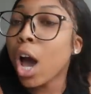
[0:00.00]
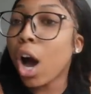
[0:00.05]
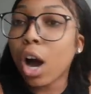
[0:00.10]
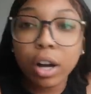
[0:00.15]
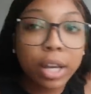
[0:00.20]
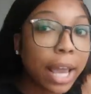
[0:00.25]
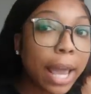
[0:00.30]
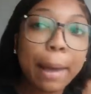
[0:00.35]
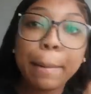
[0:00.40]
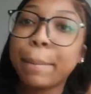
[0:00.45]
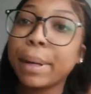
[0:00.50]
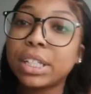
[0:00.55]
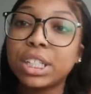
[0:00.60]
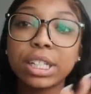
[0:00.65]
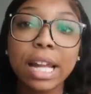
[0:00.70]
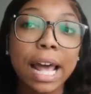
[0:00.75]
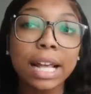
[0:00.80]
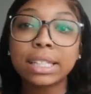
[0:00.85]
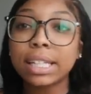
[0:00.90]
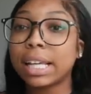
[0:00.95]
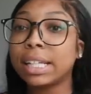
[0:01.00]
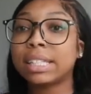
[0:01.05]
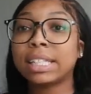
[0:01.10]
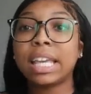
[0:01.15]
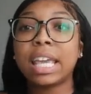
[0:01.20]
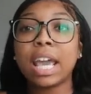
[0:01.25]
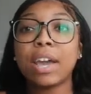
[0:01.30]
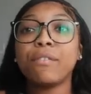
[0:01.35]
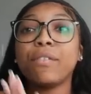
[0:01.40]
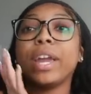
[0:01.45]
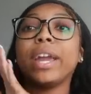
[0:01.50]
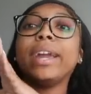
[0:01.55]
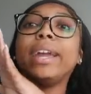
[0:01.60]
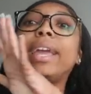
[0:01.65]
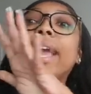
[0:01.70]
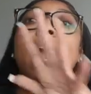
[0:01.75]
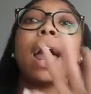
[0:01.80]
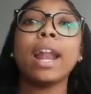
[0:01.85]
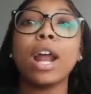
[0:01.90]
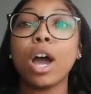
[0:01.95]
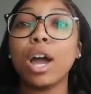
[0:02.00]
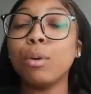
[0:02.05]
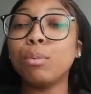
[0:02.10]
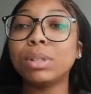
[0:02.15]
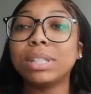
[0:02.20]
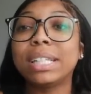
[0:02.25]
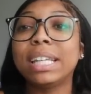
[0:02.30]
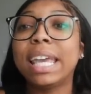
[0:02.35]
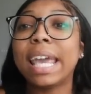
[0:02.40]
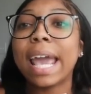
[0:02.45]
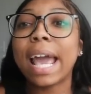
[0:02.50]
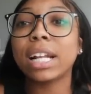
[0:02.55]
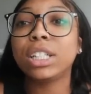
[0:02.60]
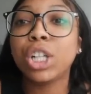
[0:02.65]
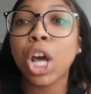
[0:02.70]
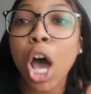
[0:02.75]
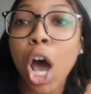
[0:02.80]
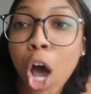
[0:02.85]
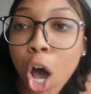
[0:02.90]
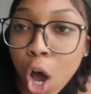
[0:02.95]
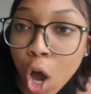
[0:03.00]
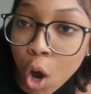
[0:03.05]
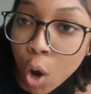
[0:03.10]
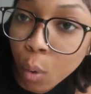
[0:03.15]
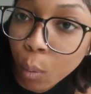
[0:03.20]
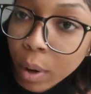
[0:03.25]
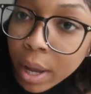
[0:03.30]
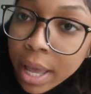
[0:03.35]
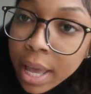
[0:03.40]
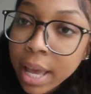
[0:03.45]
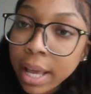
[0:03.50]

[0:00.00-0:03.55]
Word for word: Okay, bitch, that's it's giving ghetto. It was ghetto.